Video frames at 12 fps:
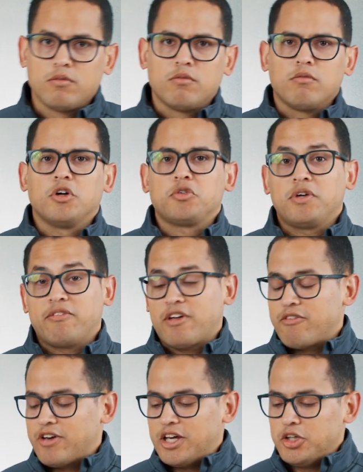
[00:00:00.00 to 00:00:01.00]
Once we have
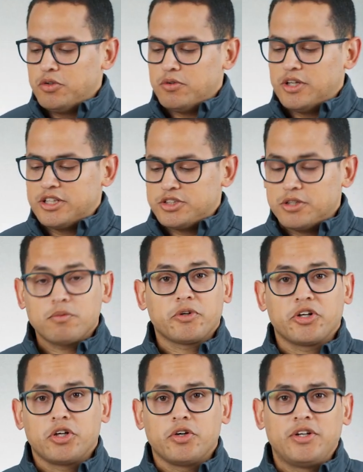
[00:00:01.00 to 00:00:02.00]
that value entered, we're
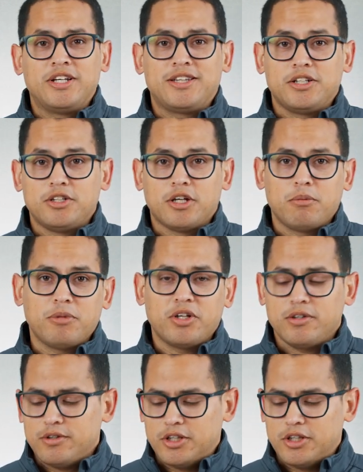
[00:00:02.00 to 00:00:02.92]
going to go ahead and hit the Done button,